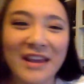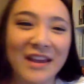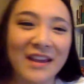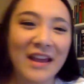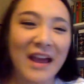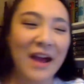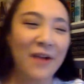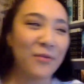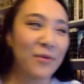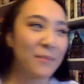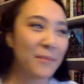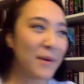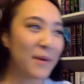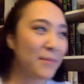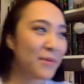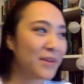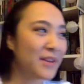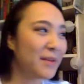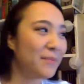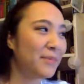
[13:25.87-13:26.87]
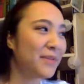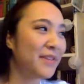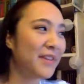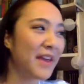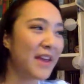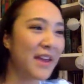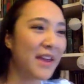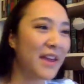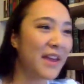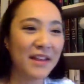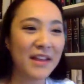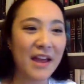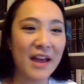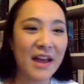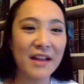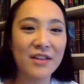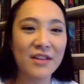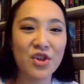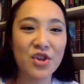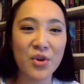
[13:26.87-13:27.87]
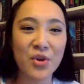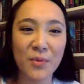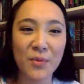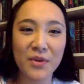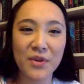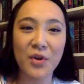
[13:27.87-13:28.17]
they I remember them saying that she